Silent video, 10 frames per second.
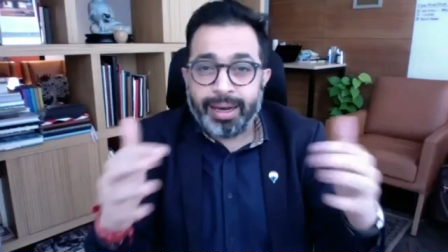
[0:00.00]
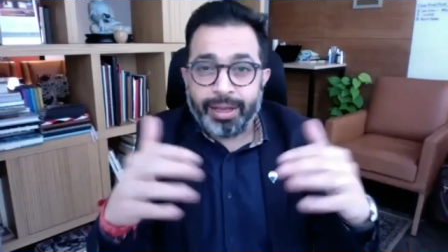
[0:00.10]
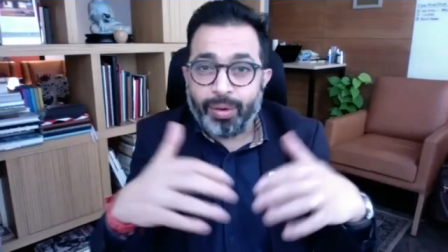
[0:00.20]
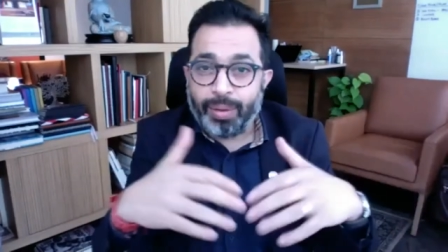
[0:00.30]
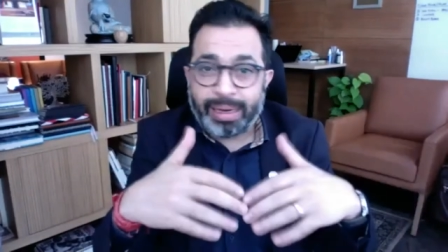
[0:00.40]

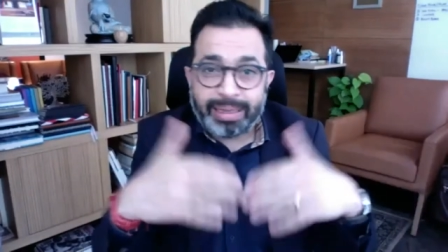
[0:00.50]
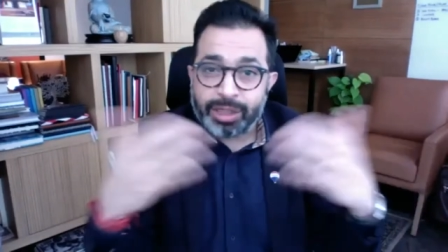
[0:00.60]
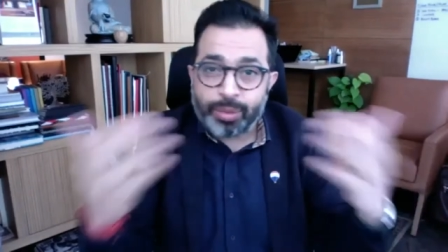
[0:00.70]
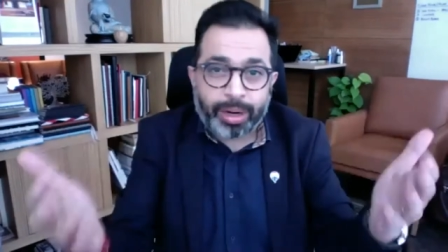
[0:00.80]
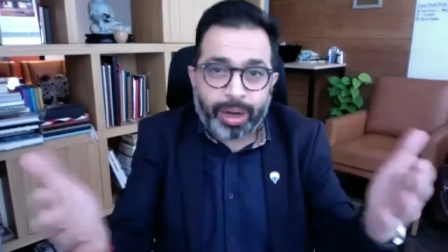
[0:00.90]
you know and
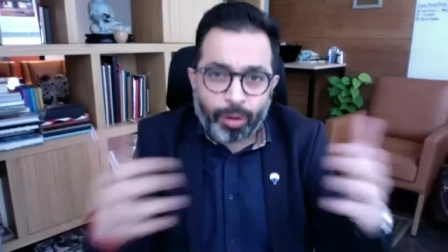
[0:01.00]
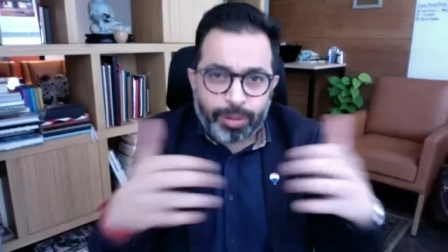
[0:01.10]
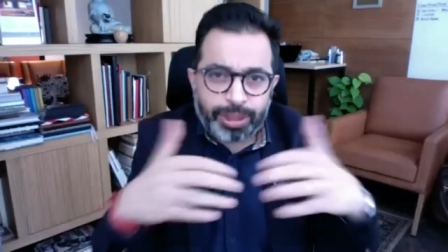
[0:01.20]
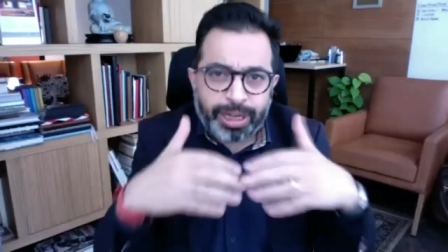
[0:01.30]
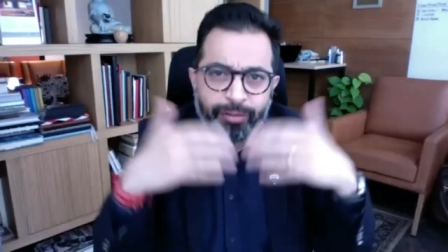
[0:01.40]
this is what
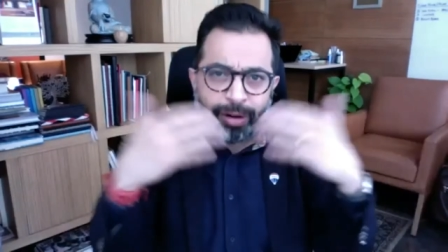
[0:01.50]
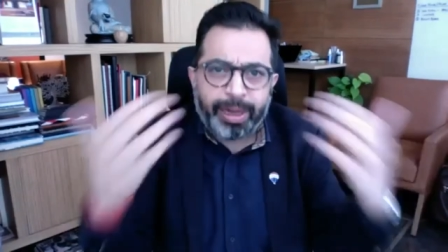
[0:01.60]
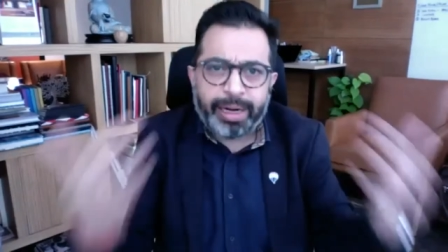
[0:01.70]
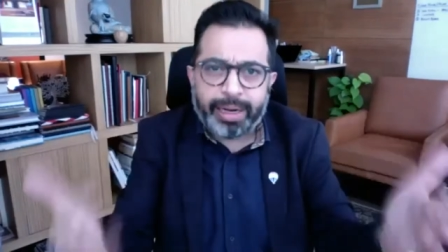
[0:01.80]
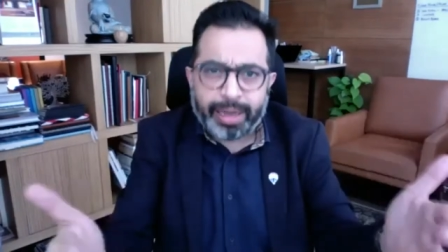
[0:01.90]
almost
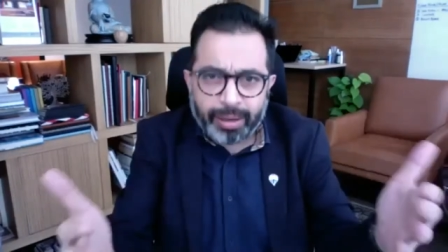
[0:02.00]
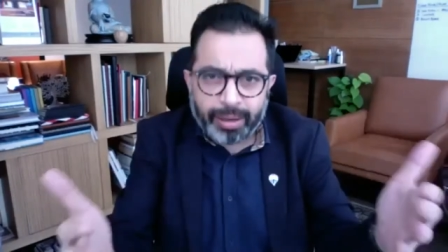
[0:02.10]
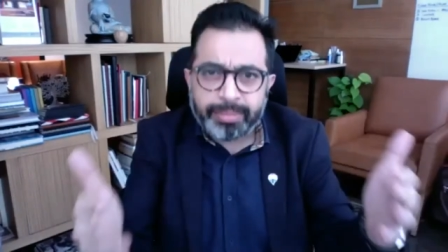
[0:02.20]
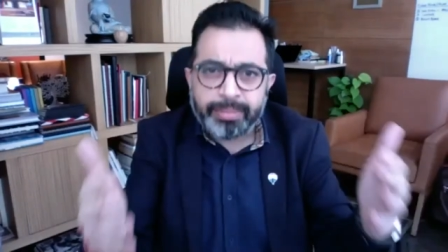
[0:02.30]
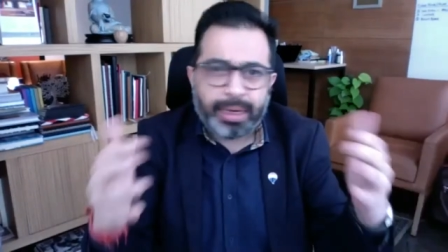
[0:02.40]
everybody did
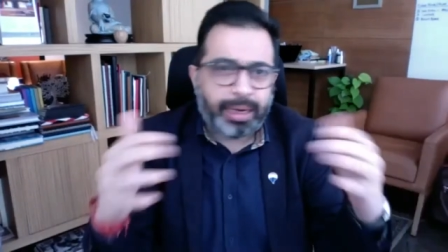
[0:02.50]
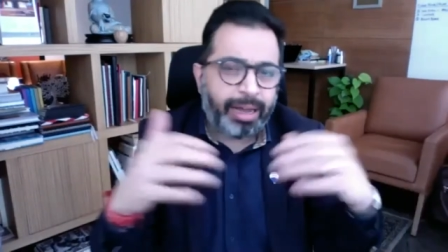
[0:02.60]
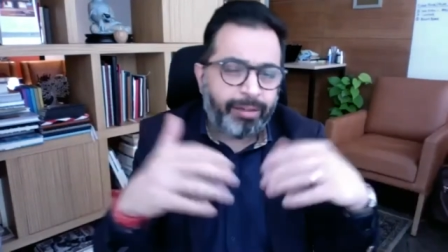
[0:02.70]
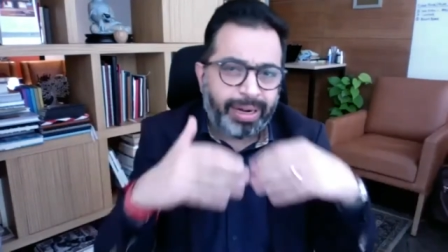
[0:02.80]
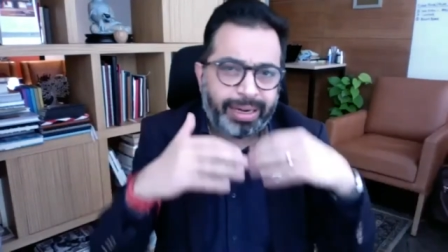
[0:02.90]
uh,
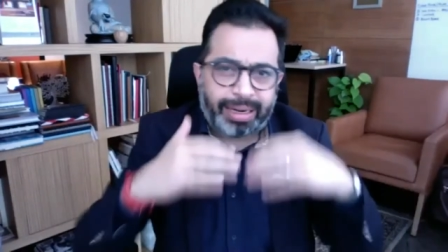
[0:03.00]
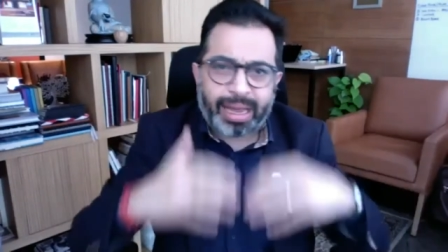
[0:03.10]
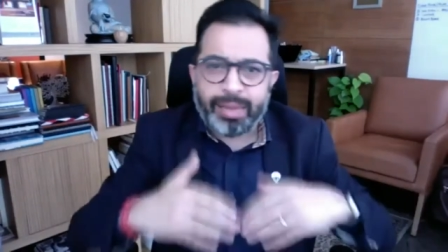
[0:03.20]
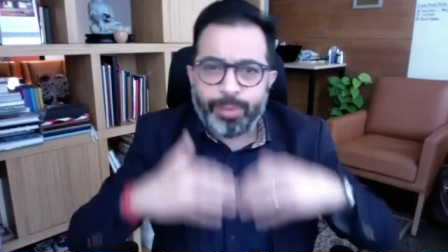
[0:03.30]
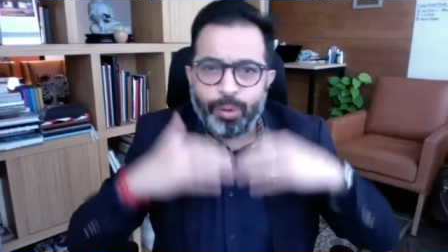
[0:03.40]
every
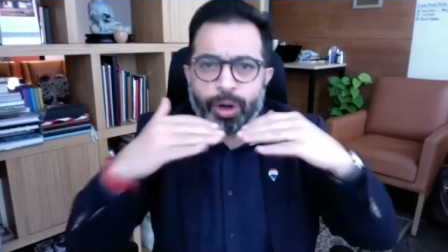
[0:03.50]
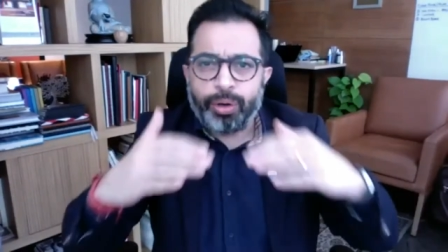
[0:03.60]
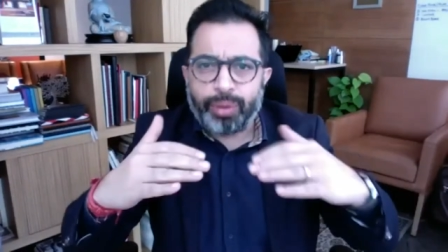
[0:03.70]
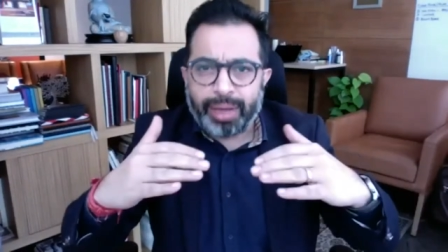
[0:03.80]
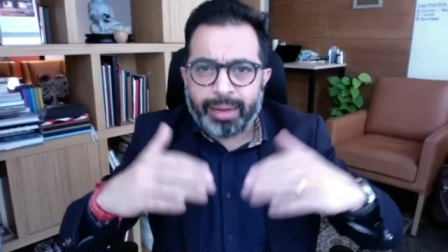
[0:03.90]
time you want
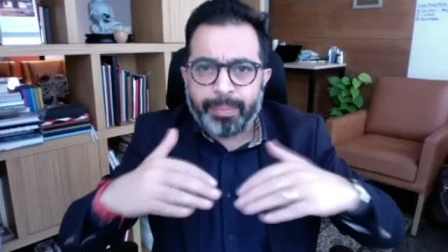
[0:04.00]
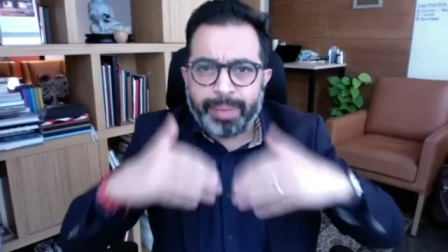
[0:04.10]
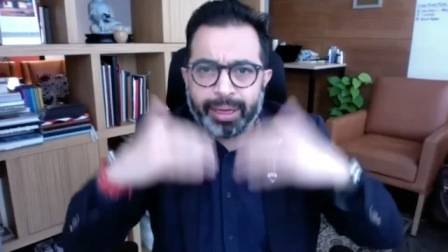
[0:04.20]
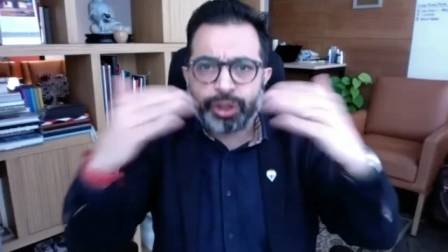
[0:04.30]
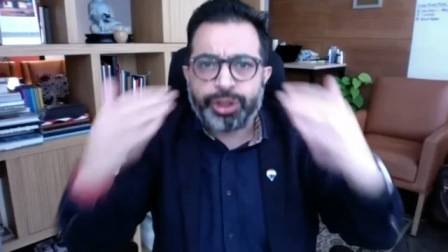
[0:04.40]
to take a
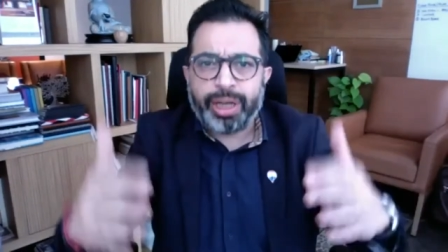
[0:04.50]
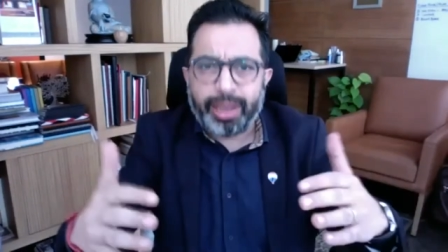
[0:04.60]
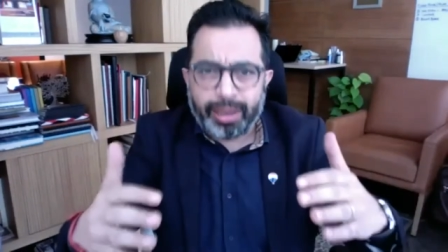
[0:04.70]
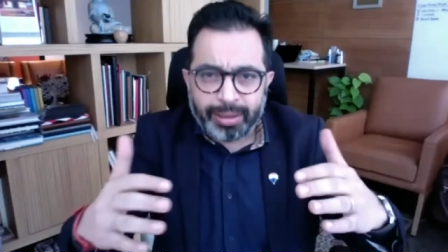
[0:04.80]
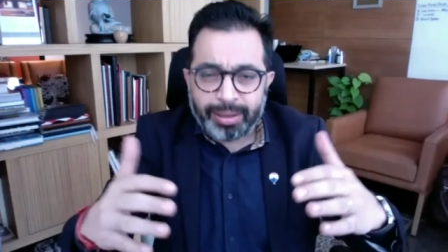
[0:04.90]
bigger
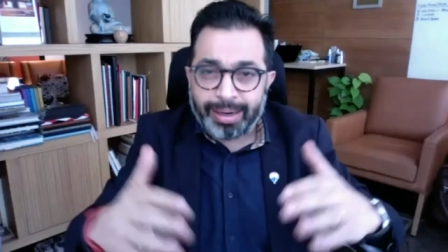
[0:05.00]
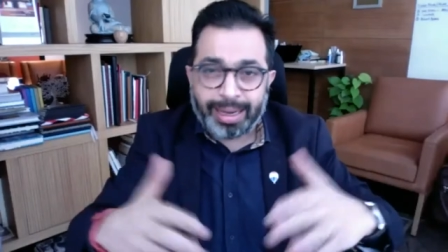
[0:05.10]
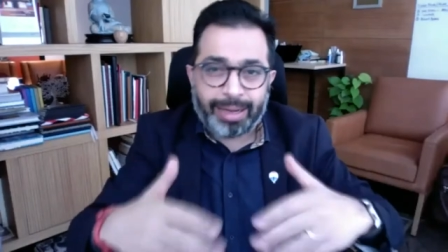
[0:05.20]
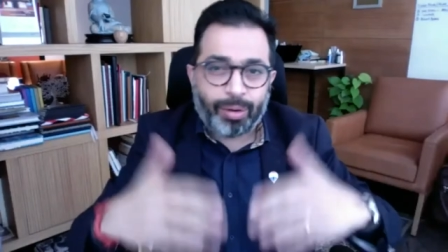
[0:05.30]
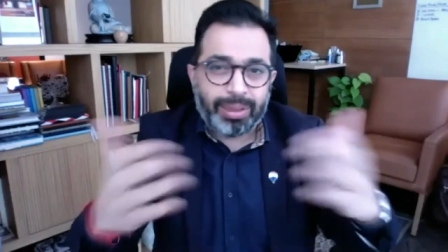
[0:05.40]
share
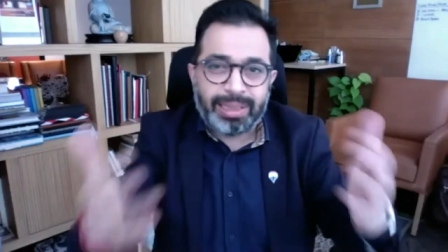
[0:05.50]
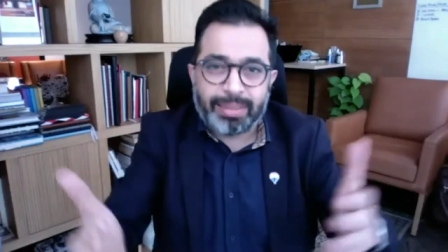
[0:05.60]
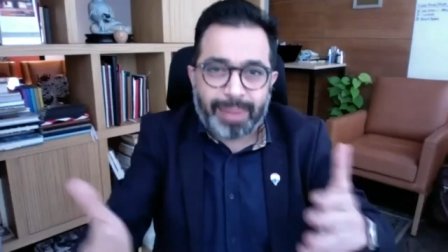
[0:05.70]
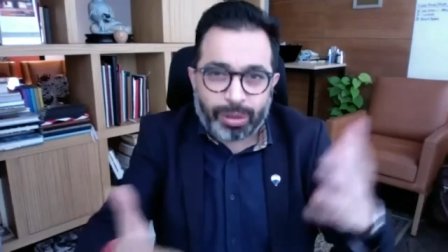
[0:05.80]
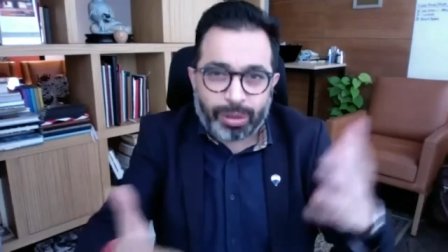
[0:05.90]
like all
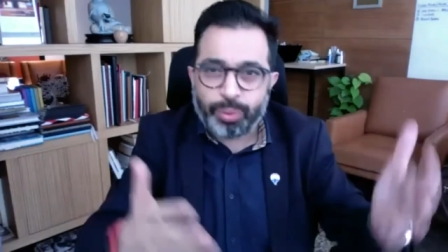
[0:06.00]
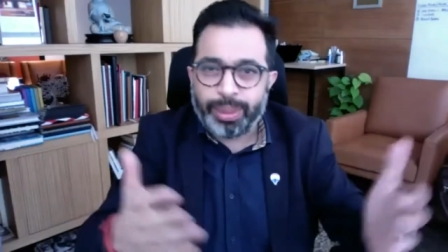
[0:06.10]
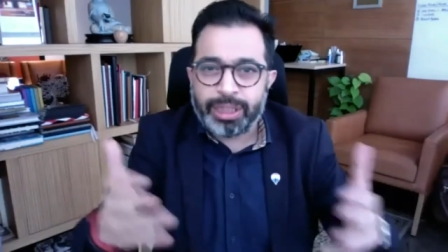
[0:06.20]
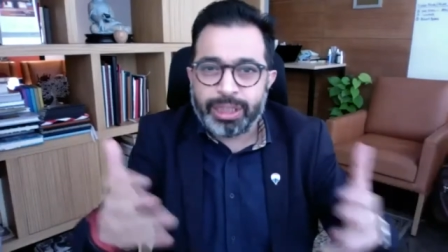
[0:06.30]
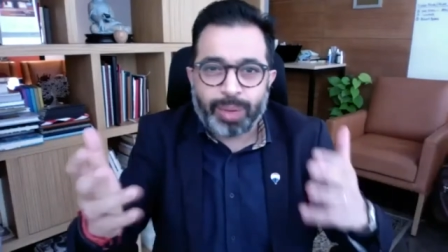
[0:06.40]
these zomato
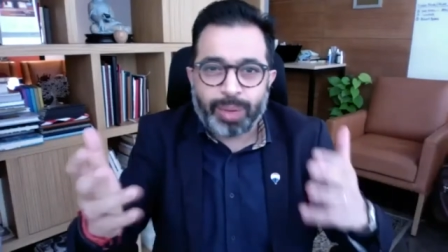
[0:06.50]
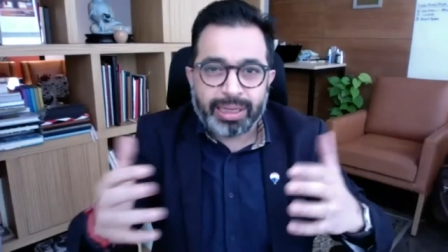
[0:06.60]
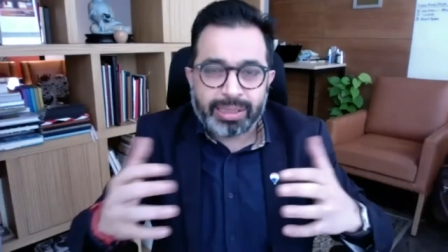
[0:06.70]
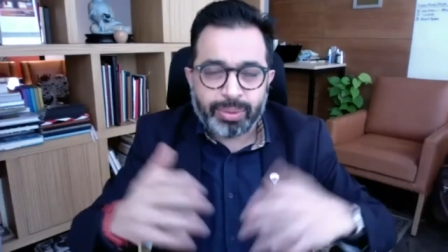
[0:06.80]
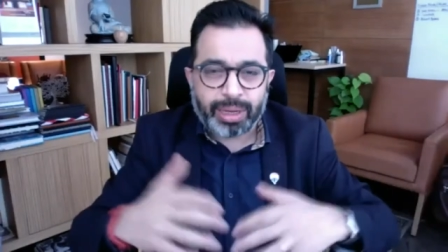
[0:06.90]
swiggy's why
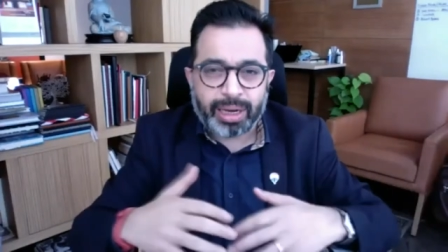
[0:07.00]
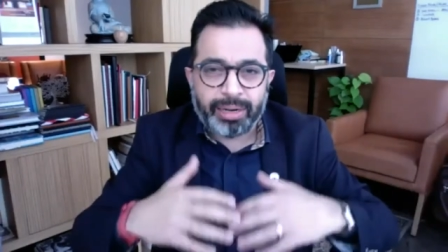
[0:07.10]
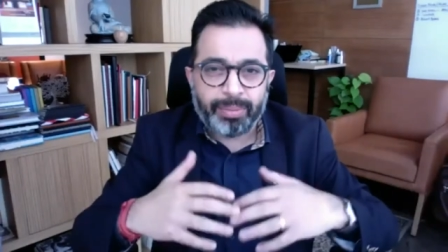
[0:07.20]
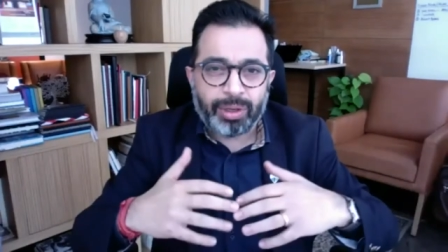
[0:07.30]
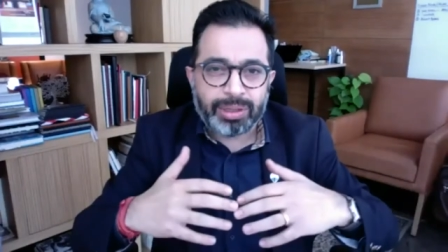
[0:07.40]
they're
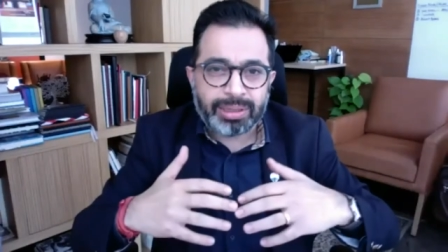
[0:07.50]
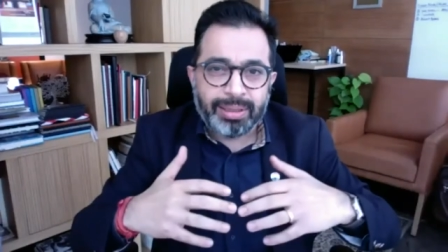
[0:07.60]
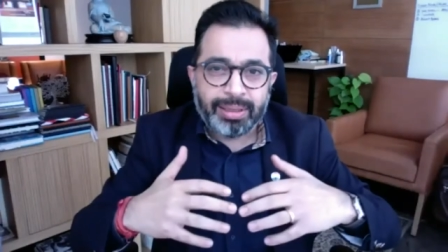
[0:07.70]
struggling because